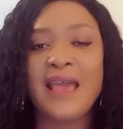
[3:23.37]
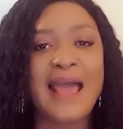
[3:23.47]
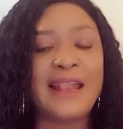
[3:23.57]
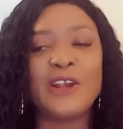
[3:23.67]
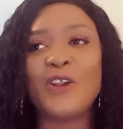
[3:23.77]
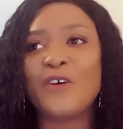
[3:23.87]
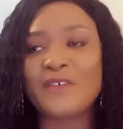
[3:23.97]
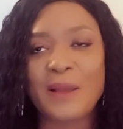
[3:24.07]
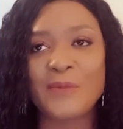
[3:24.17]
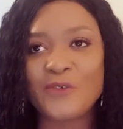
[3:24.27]
I
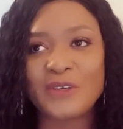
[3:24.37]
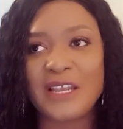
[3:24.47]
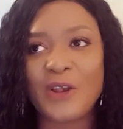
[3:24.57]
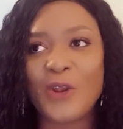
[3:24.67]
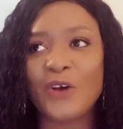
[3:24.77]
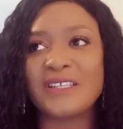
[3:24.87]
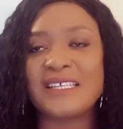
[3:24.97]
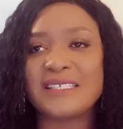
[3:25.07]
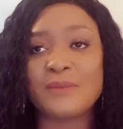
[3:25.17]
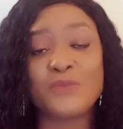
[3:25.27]
love Cameroon a lot.
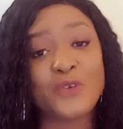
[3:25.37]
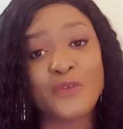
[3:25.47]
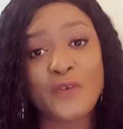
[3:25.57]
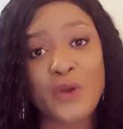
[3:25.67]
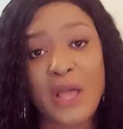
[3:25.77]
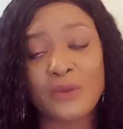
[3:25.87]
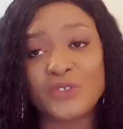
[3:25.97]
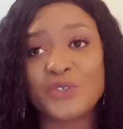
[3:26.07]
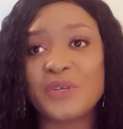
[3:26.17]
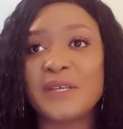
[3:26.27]
It's a beautiful
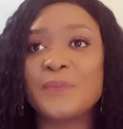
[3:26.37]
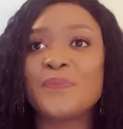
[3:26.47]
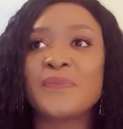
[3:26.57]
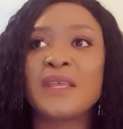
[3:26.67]
country.